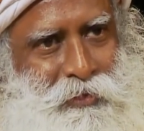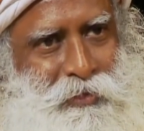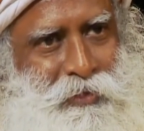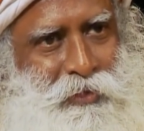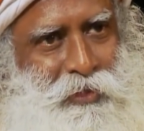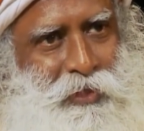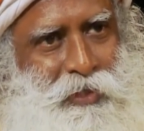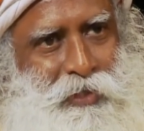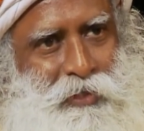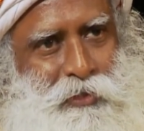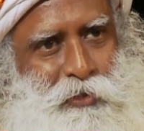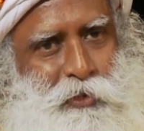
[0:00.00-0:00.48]

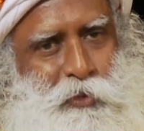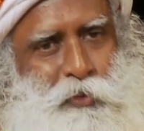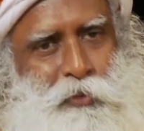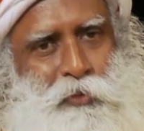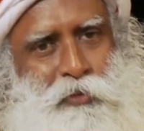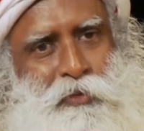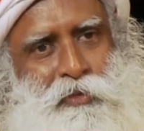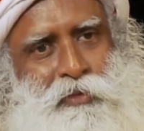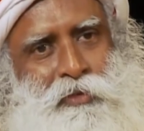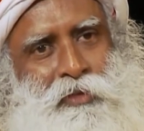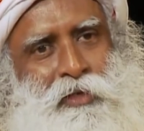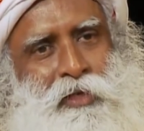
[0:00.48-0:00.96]
They
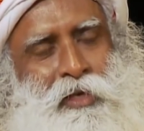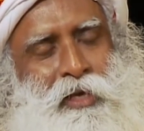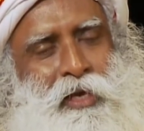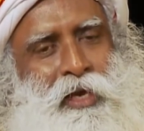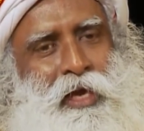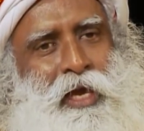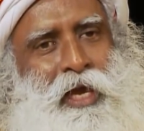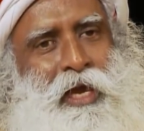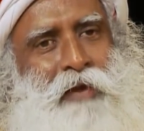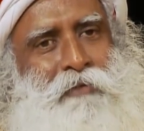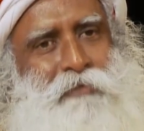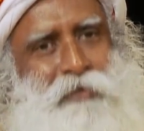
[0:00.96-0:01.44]
don't
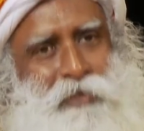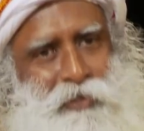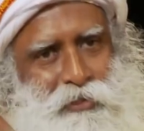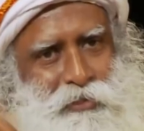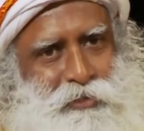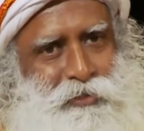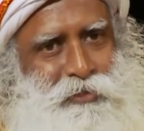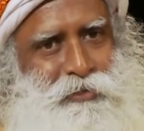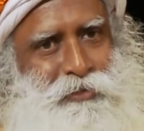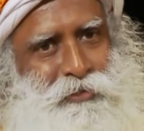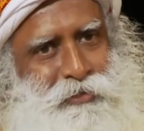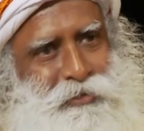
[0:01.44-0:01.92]
have
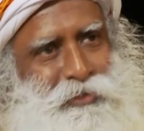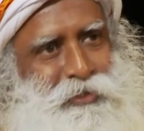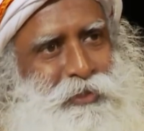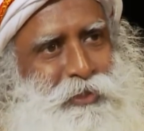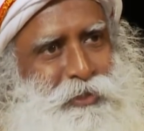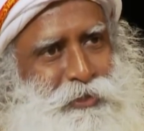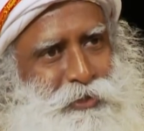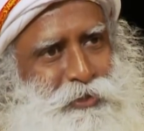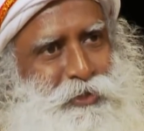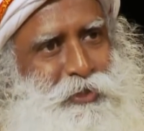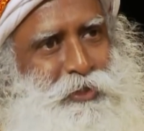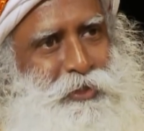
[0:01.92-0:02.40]
an
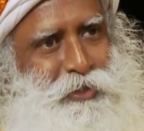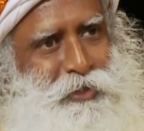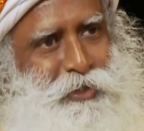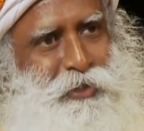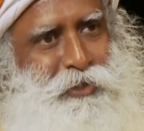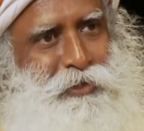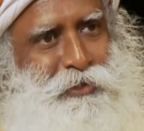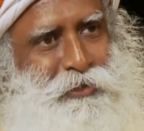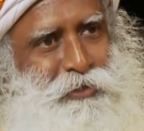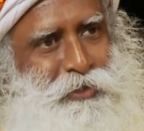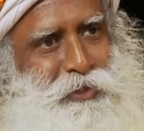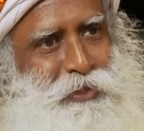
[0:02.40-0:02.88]

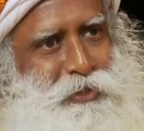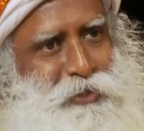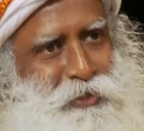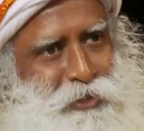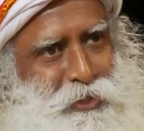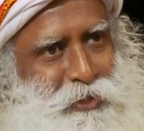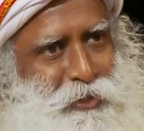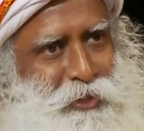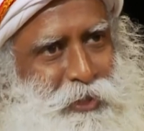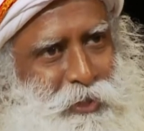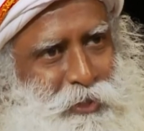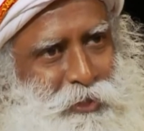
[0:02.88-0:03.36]
internal
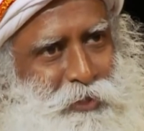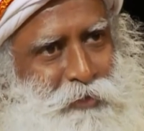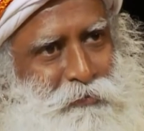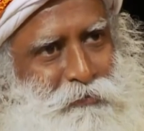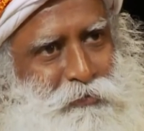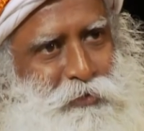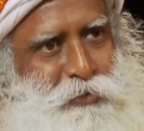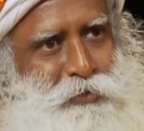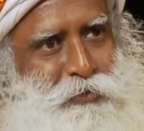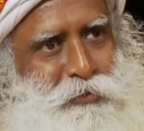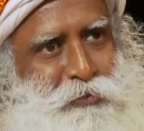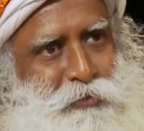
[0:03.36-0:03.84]
integrated
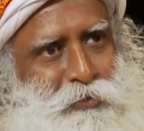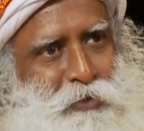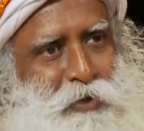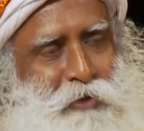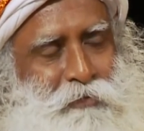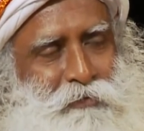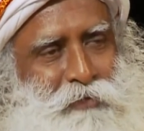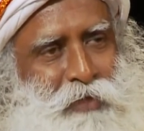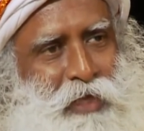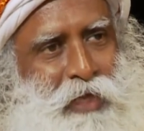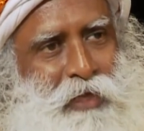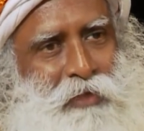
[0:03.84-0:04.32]
view
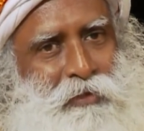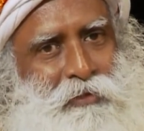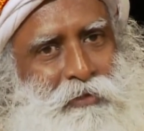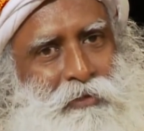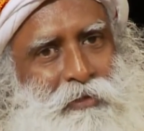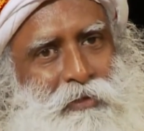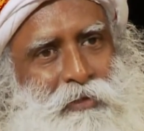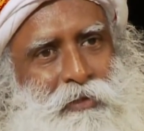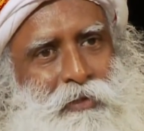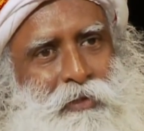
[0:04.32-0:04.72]
of that.